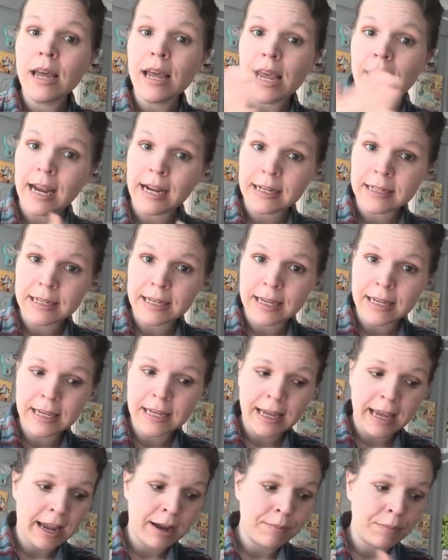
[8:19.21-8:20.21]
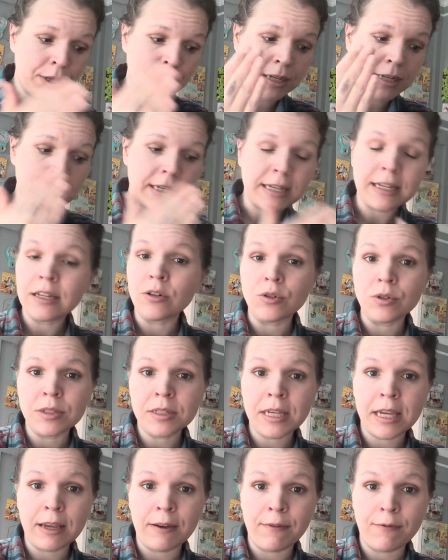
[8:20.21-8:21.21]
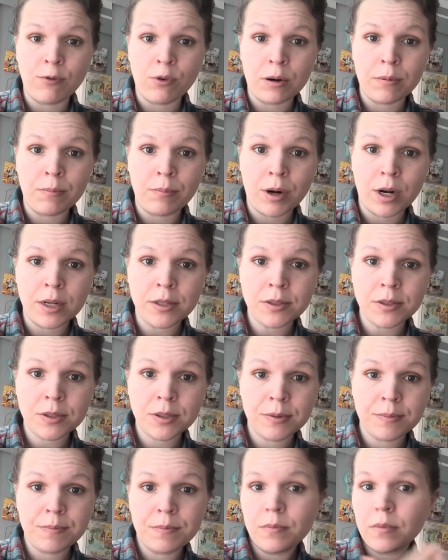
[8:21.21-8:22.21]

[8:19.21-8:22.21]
and King Hamlet kills King Fortinbras.